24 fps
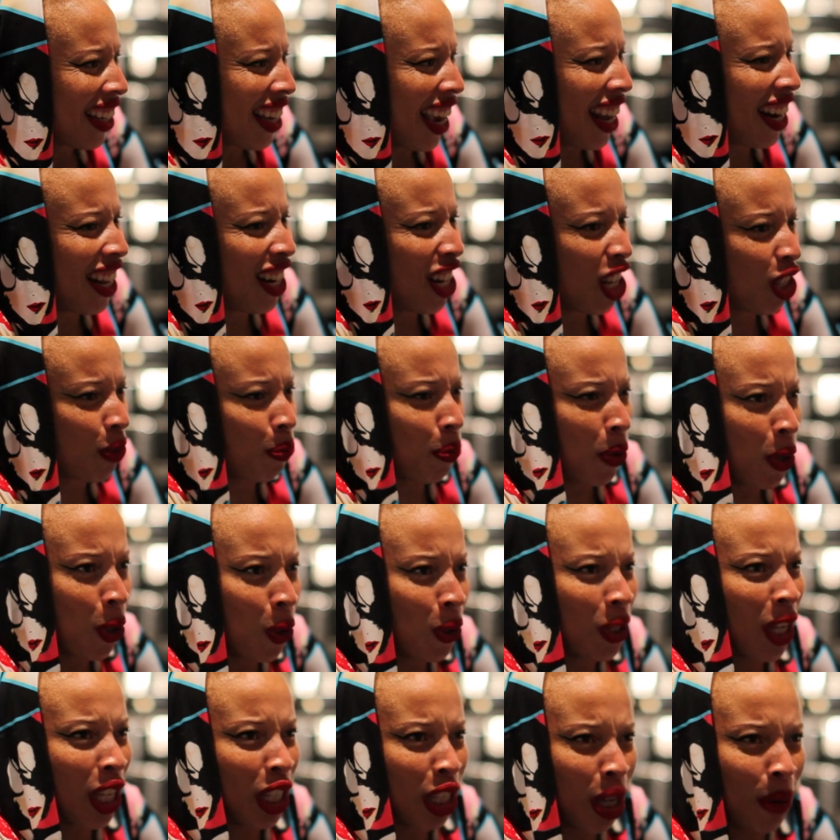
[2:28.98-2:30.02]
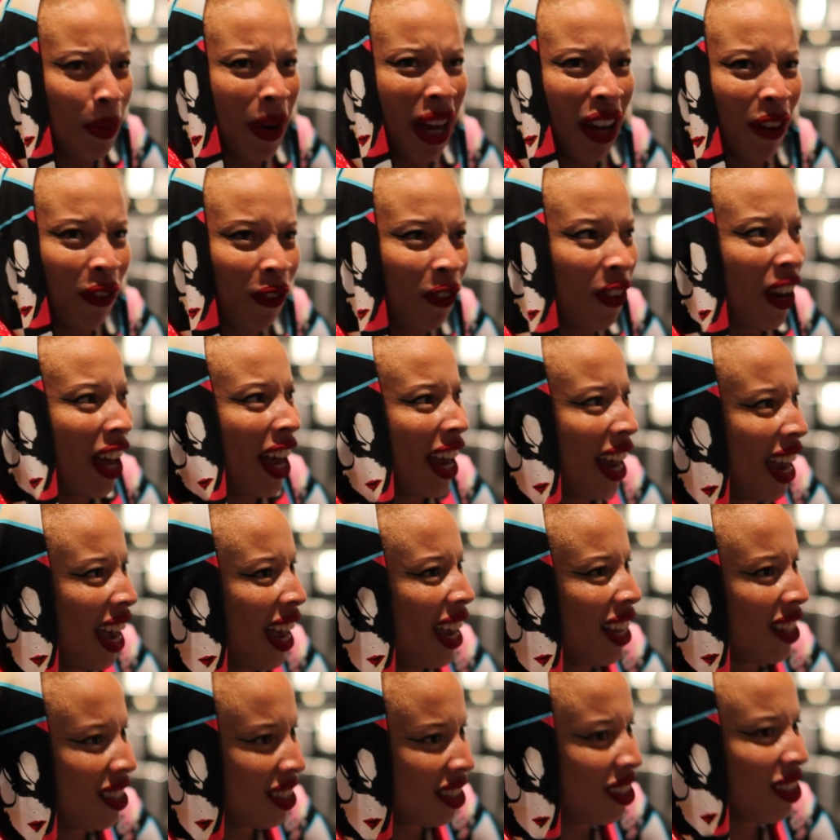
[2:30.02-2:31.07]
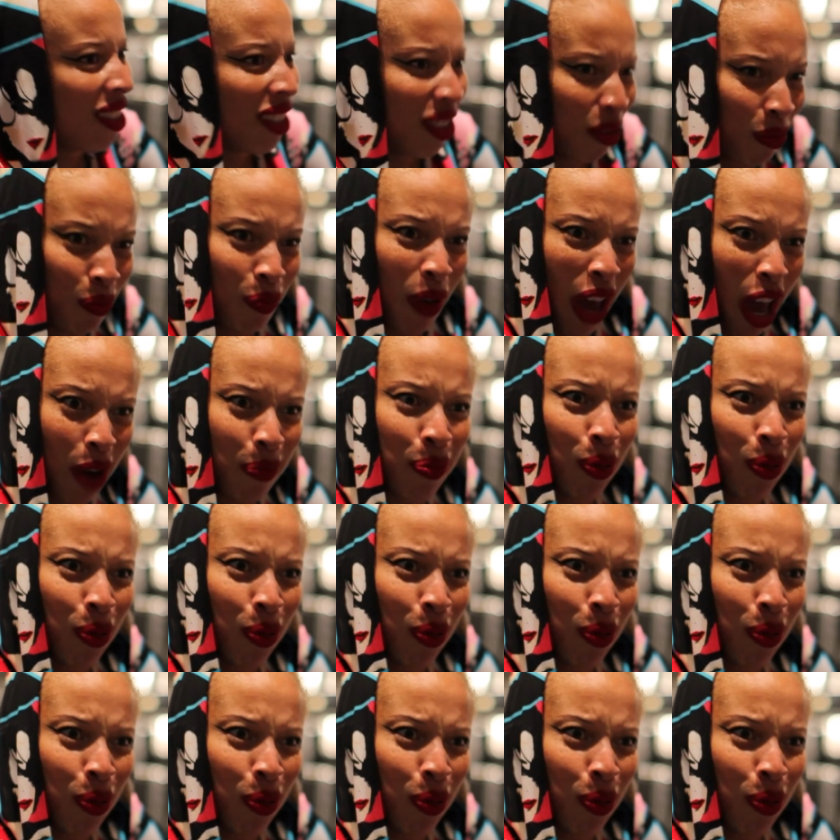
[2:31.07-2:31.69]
Canada's producing some like fly ass bat